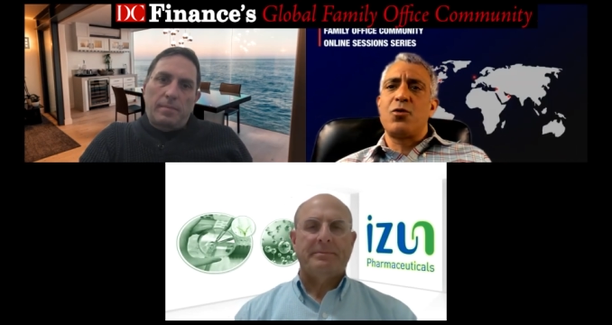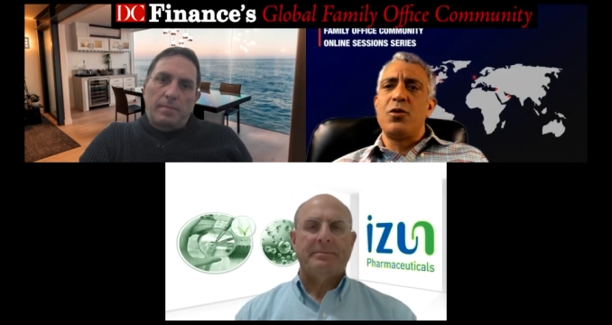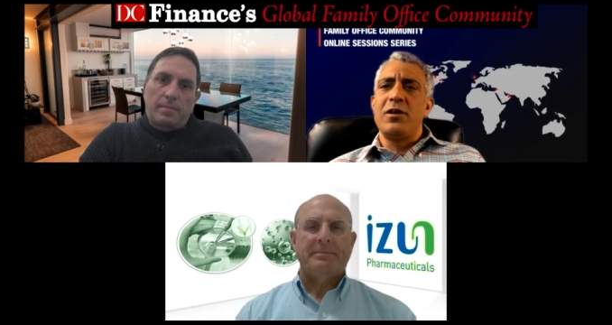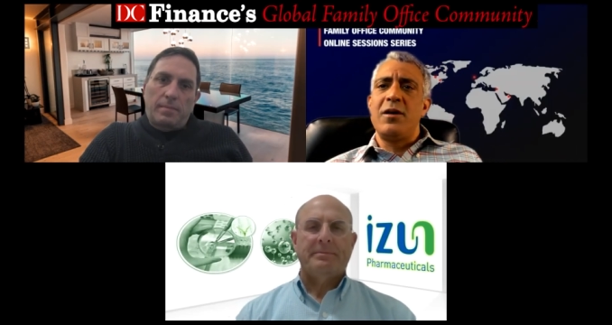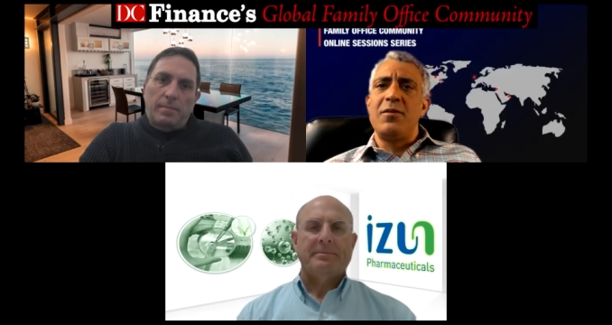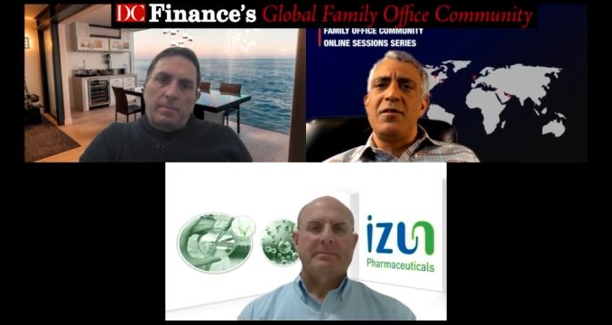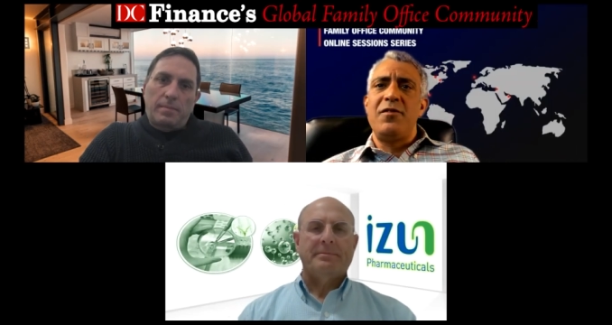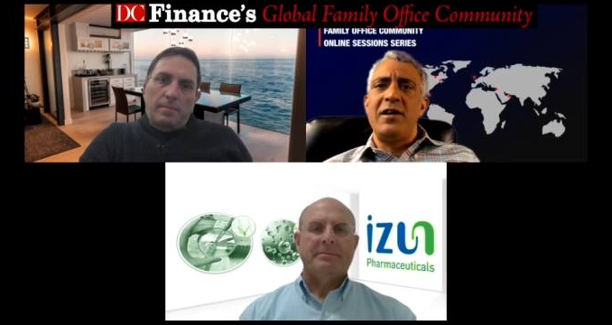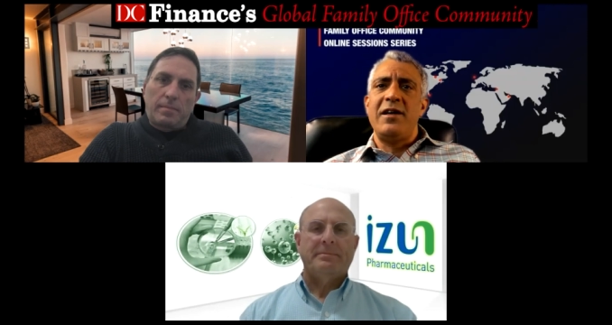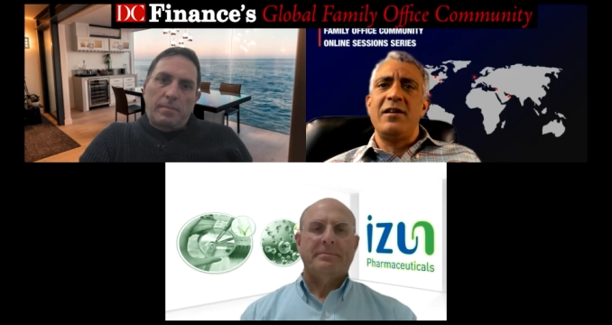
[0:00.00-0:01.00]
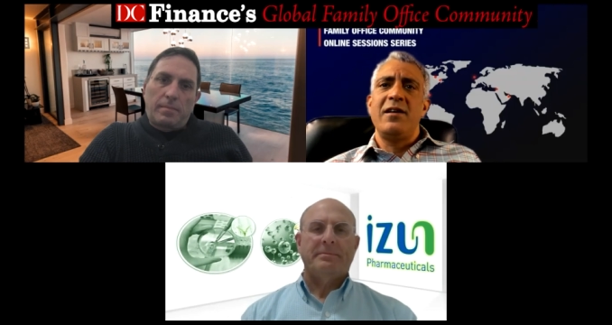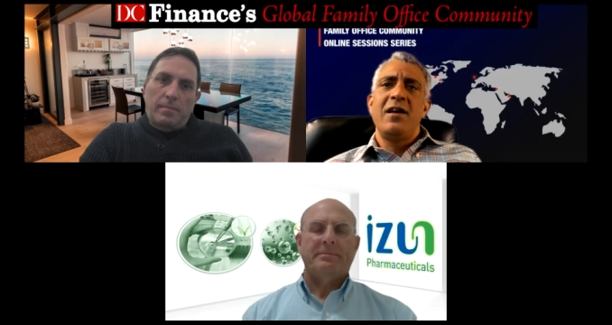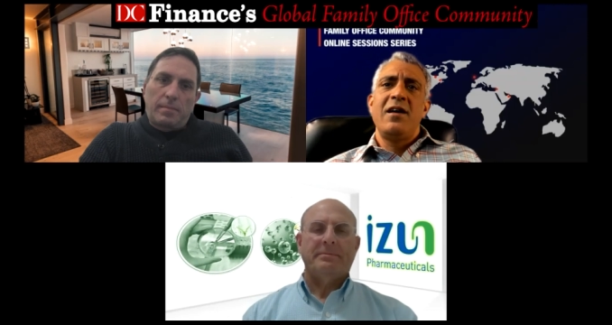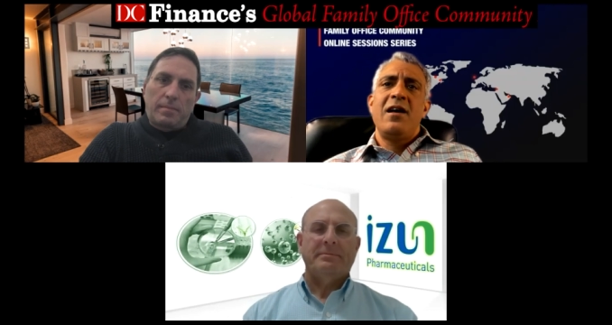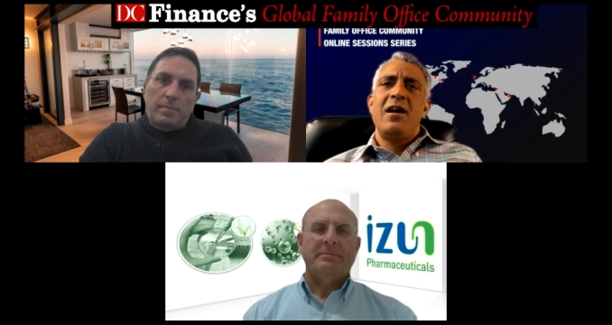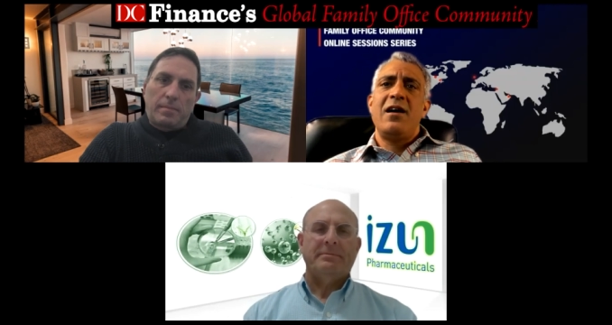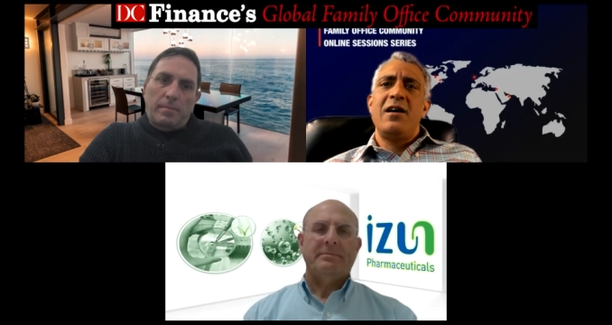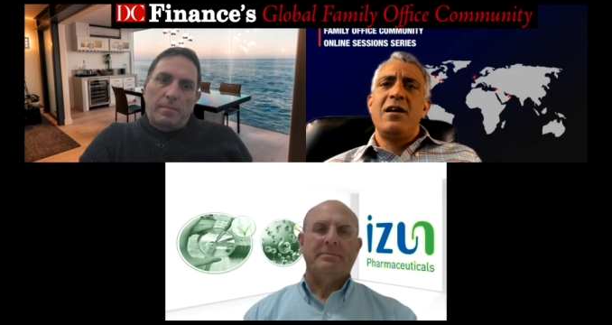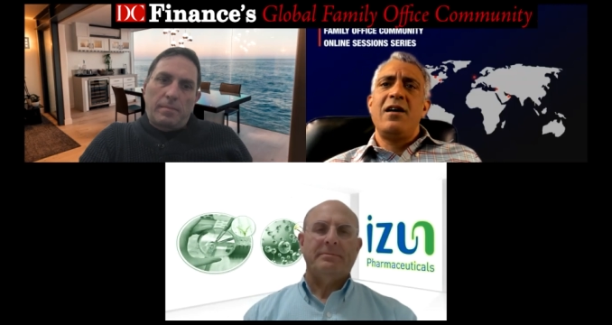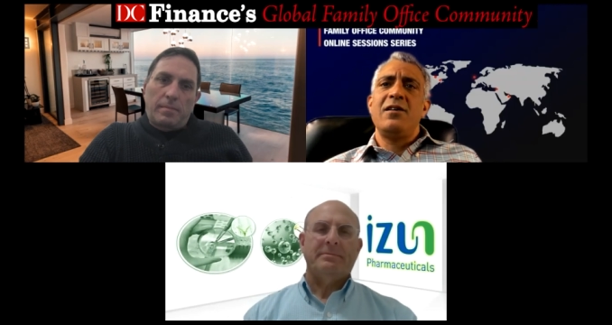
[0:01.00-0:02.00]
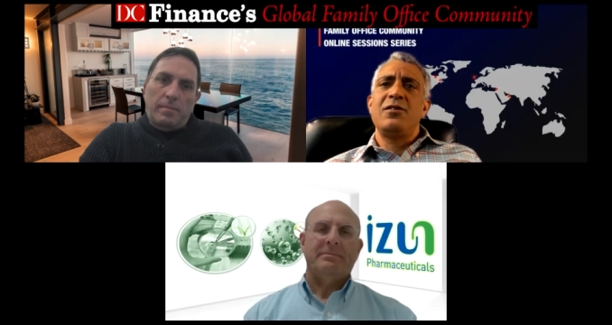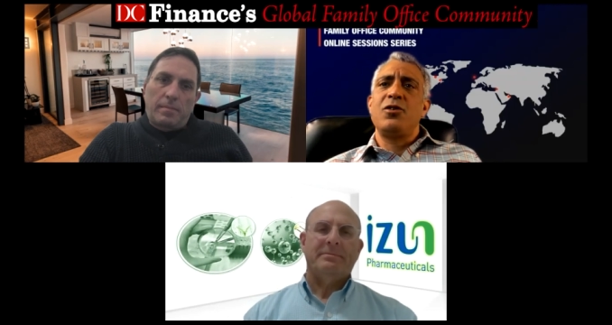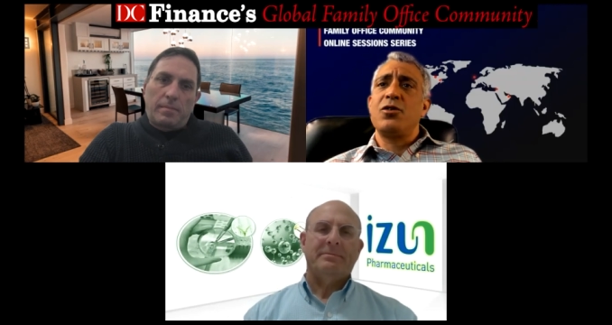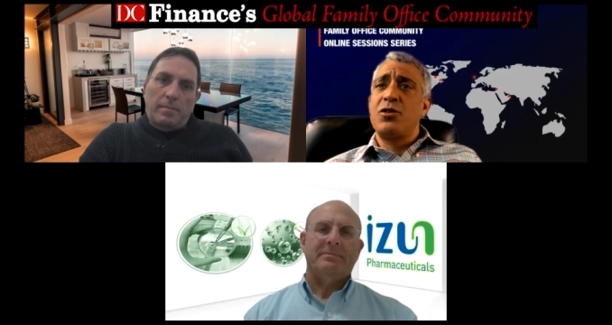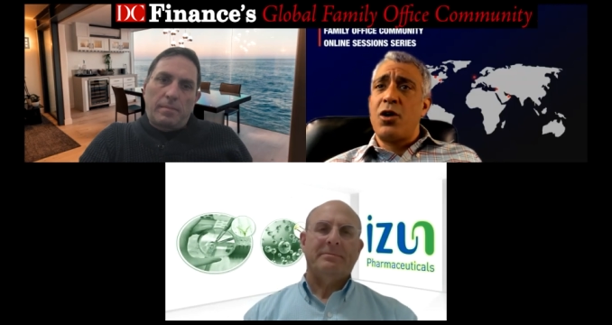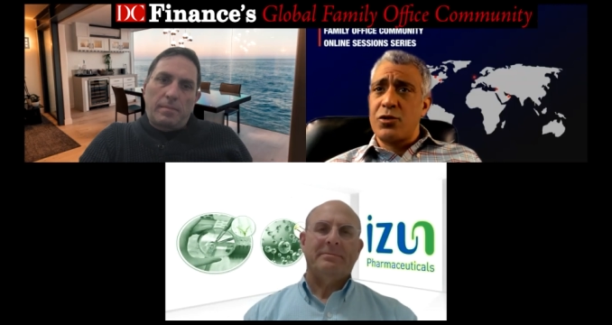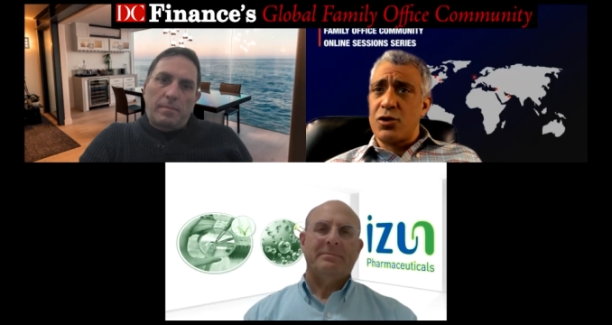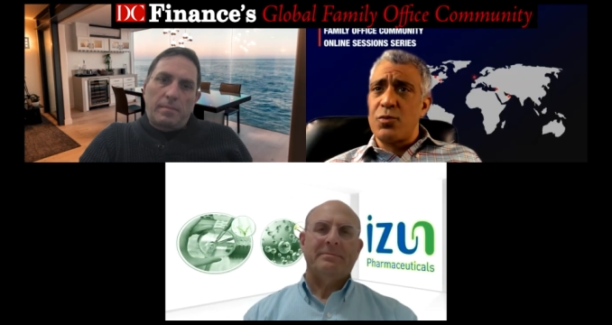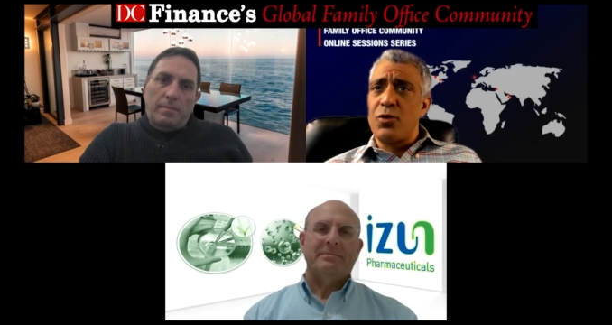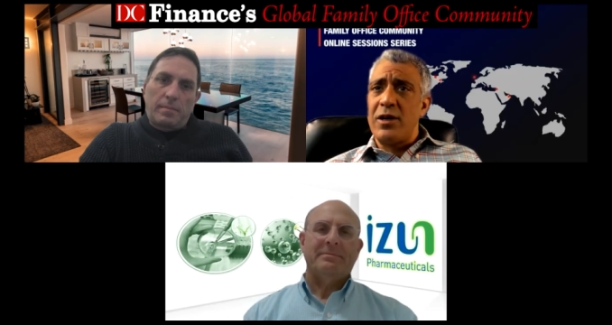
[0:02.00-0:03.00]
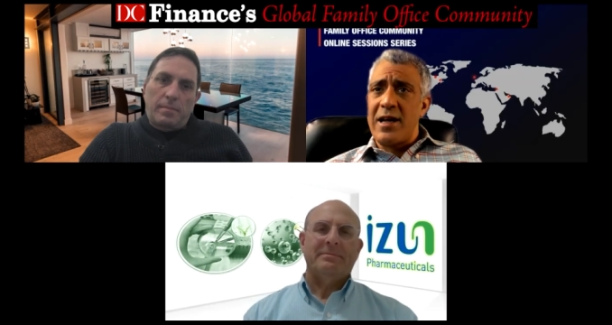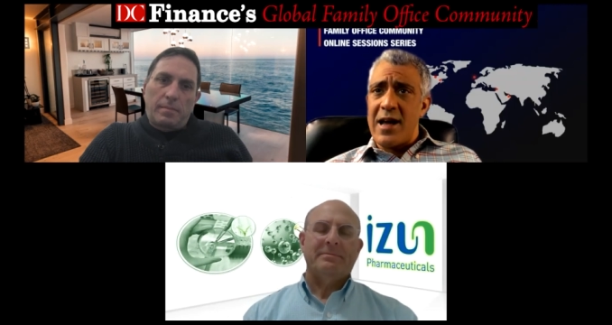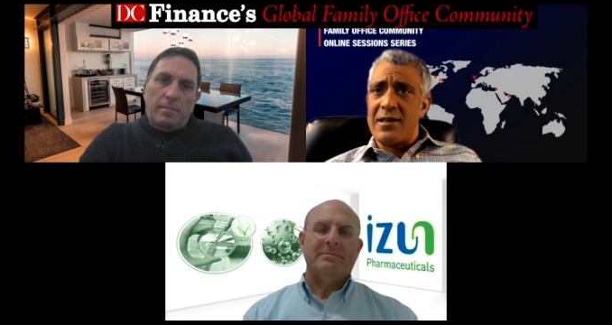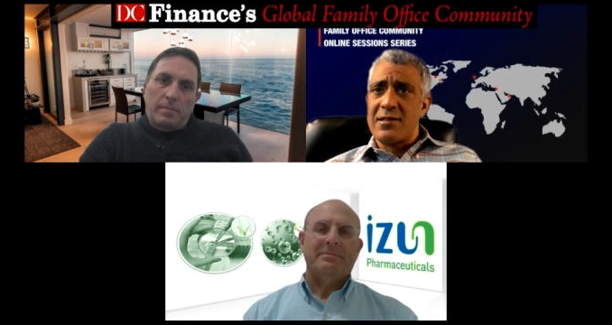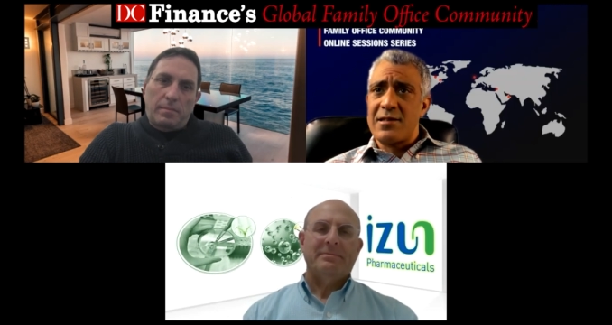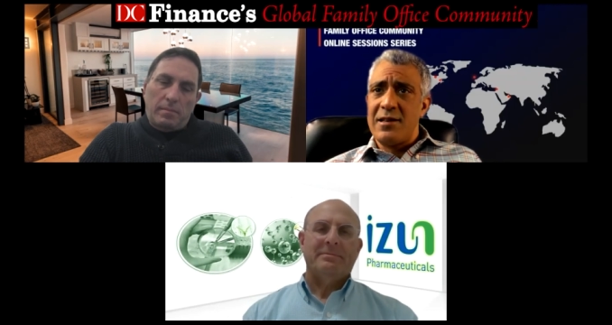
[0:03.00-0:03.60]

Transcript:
Speaker 1: William Levine, doc, Dr. Shmulik has.